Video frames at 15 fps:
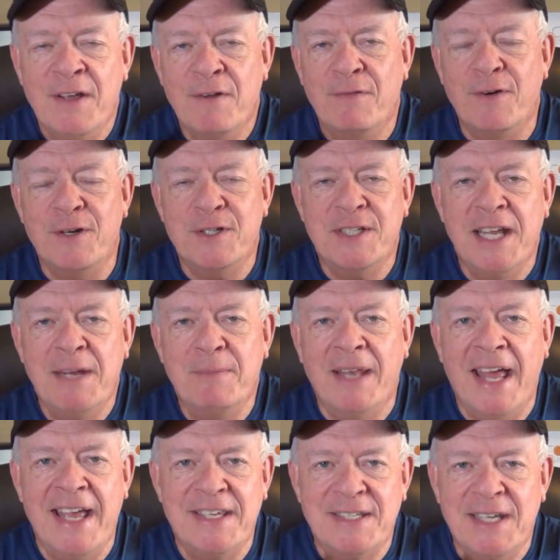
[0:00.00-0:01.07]
First name,
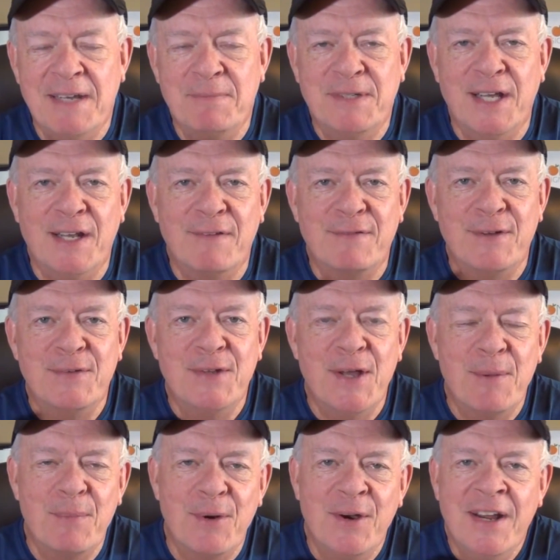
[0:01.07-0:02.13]
last name, telephone
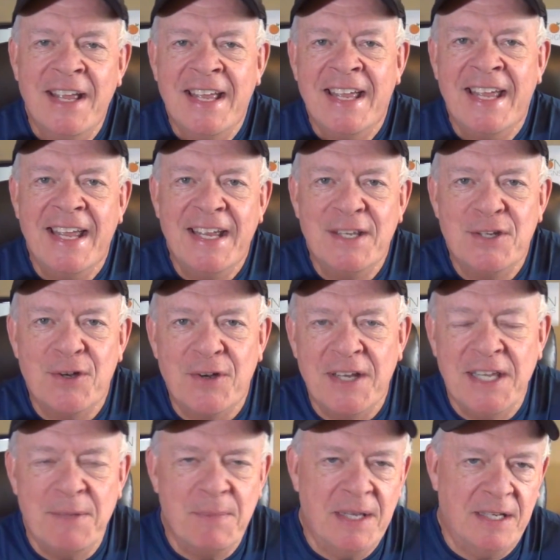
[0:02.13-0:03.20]
number, and your
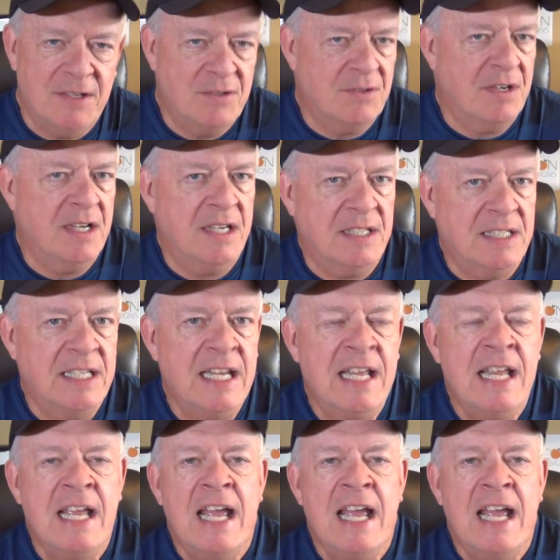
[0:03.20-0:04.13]
email address.